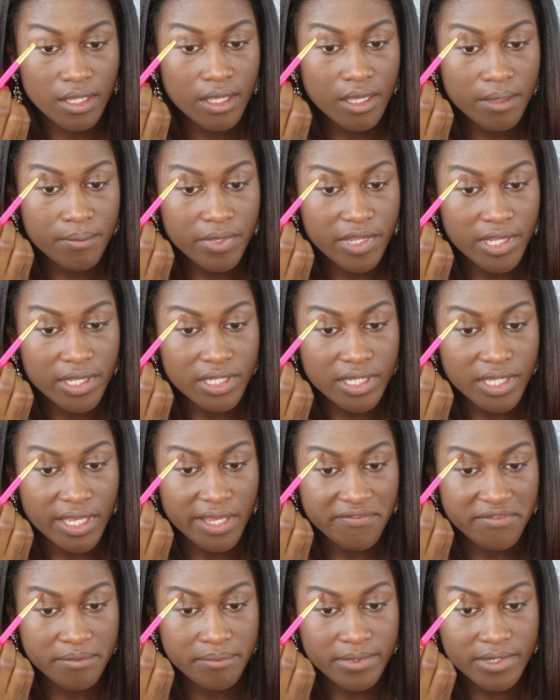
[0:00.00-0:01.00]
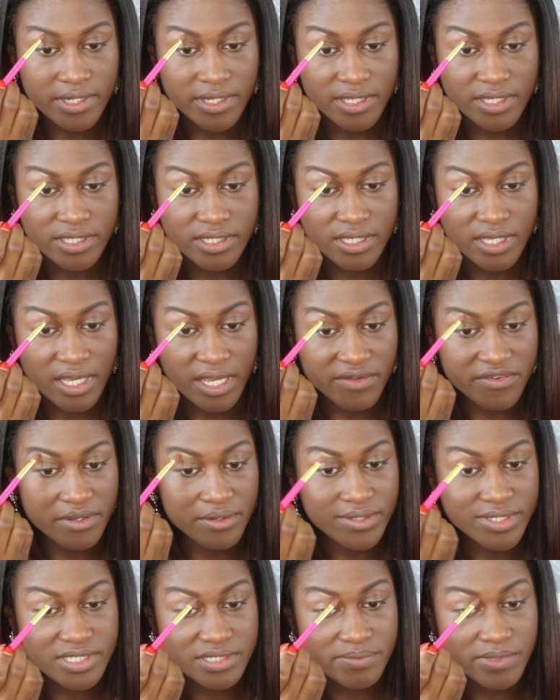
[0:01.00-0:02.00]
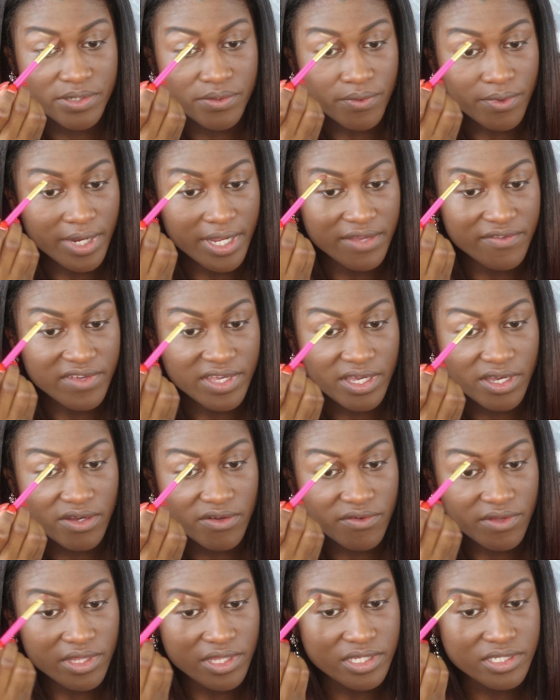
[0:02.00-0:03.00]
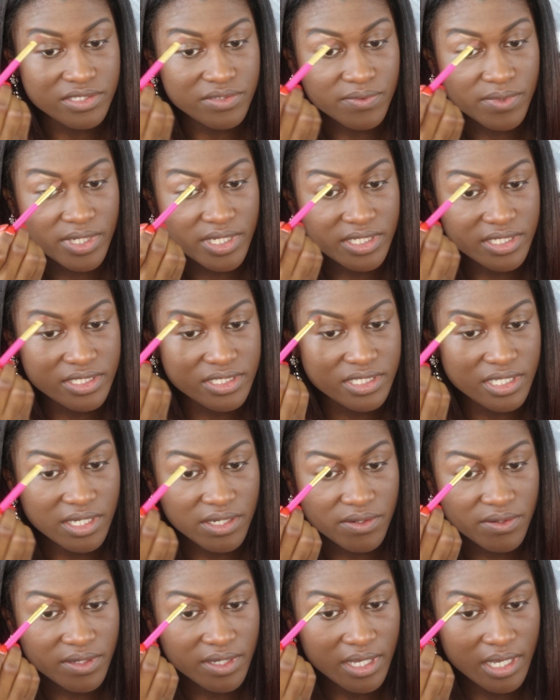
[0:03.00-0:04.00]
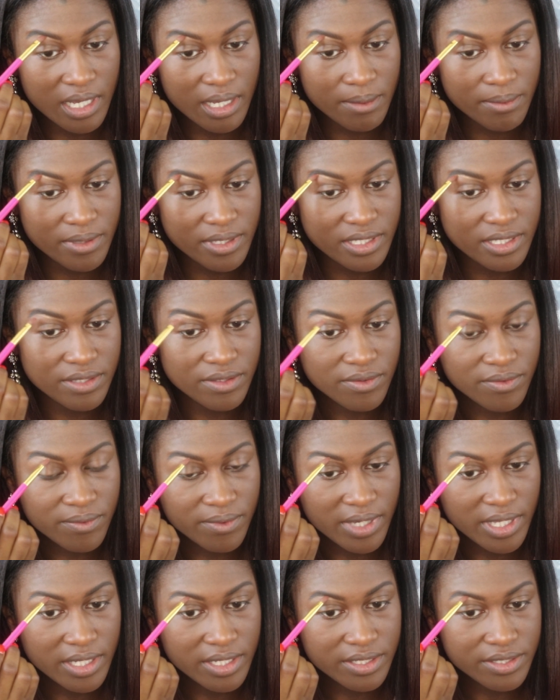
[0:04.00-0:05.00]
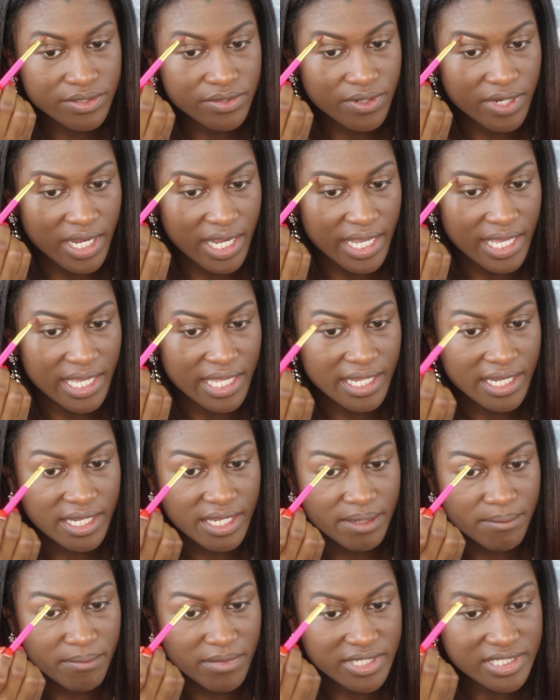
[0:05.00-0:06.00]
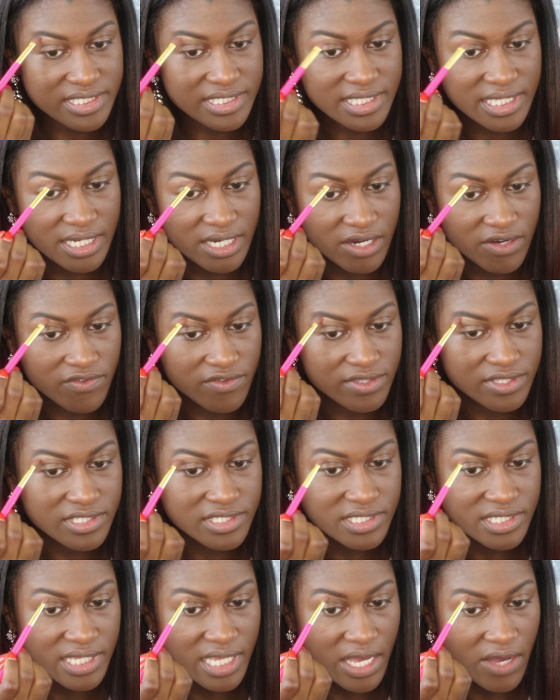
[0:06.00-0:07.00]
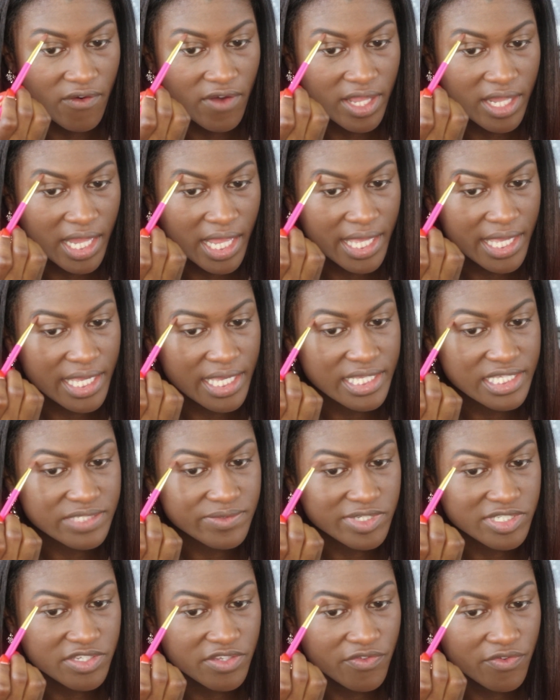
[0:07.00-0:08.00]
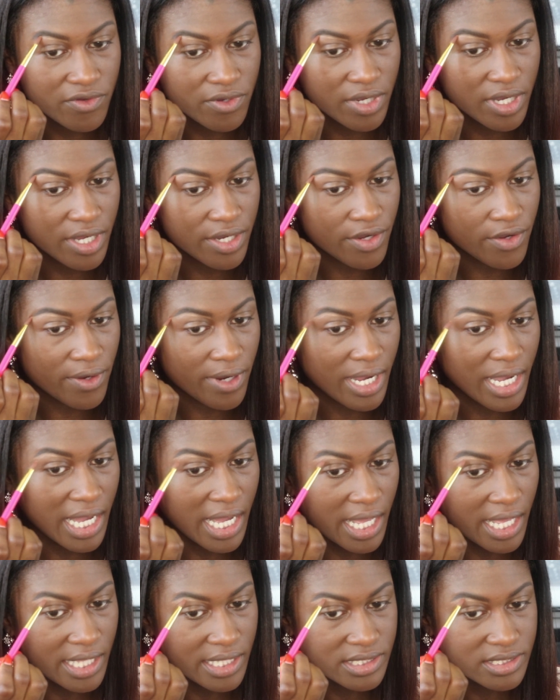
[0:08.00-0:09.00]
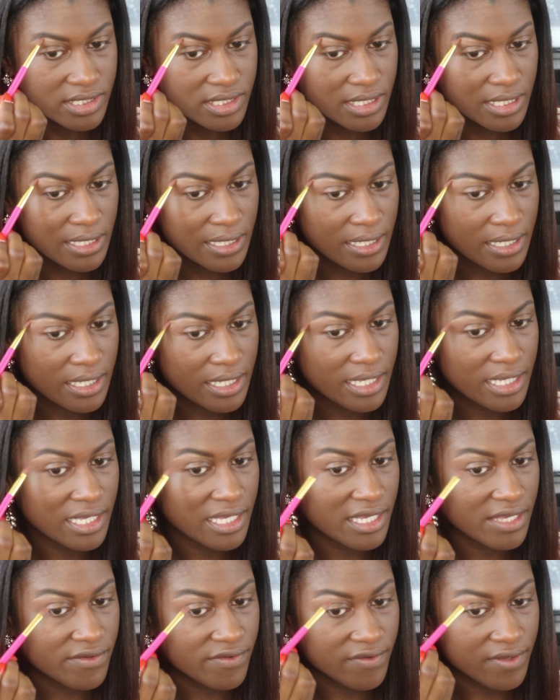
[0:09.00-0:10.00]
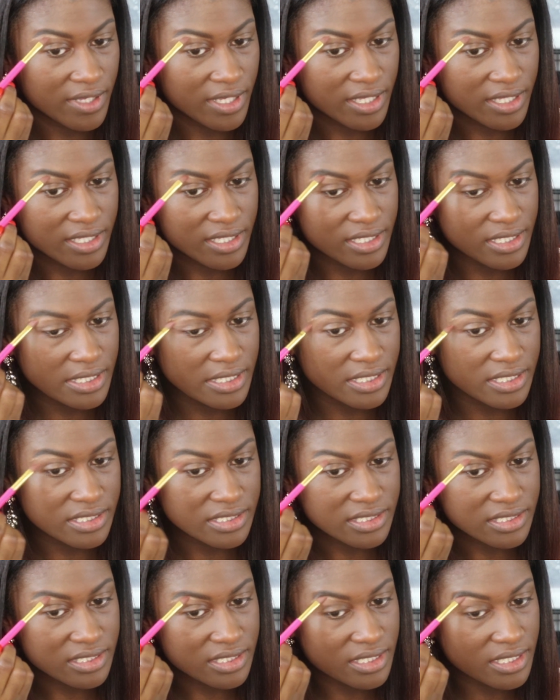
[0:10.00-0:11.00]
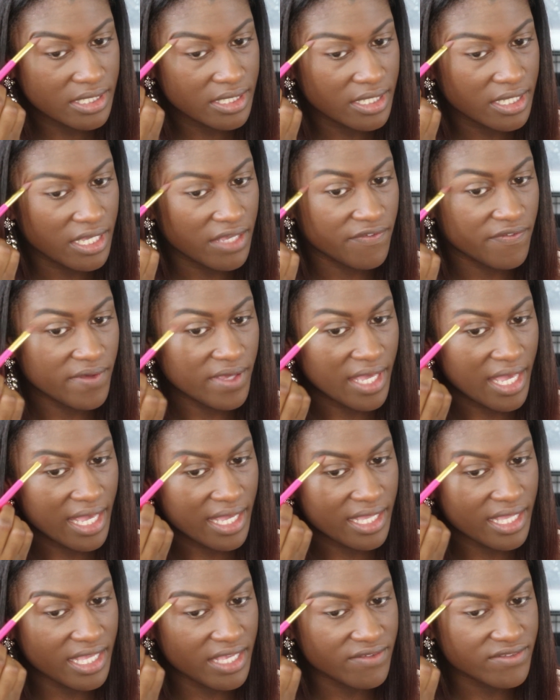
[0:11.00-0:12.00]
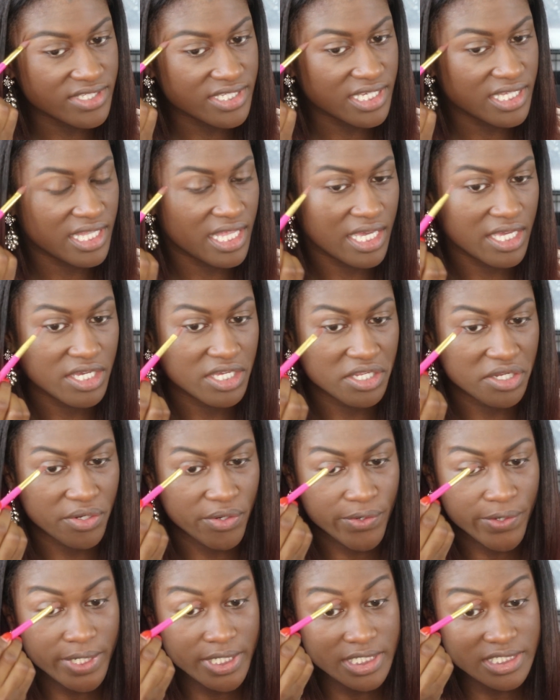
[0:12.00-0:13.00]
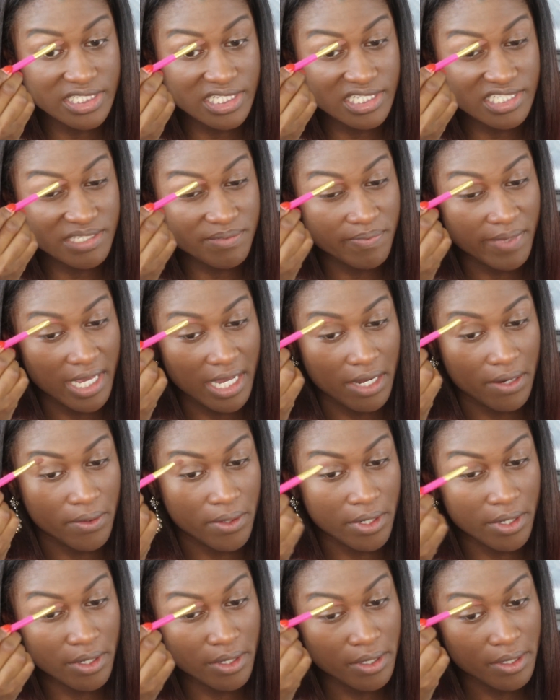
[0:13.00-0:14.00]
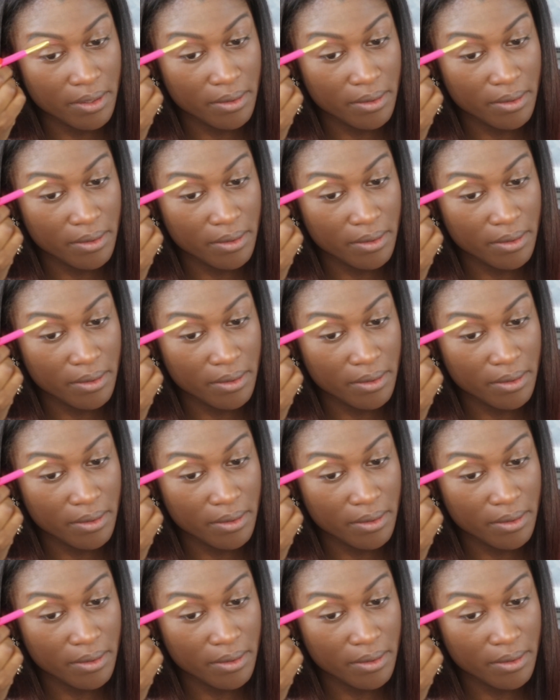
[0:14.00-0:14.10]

Apparently everyone's been raving over this one, so I've been waiting to try it myself and see how I like it, especially for under eye. If it gives you the good creaseless powder,